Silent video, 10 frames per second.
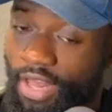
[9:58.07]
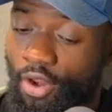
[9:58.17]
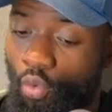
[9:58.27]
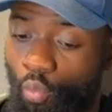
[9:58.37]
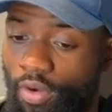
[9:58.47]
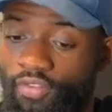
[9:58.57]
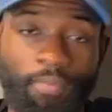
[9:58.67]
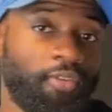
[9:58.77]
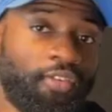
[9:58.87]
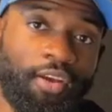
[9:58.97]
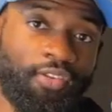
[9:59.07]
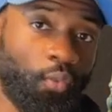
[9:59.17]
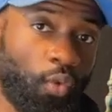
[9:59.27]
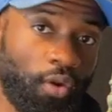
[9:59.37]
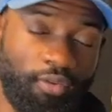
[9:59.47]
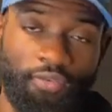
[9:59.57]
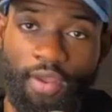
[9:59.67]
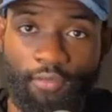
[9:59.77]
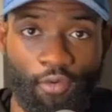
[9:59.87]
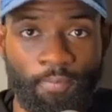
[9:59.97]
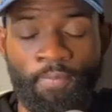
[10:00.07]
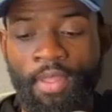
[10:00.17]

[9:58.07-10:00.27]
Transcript: They don't want to tip the scales in one's favor.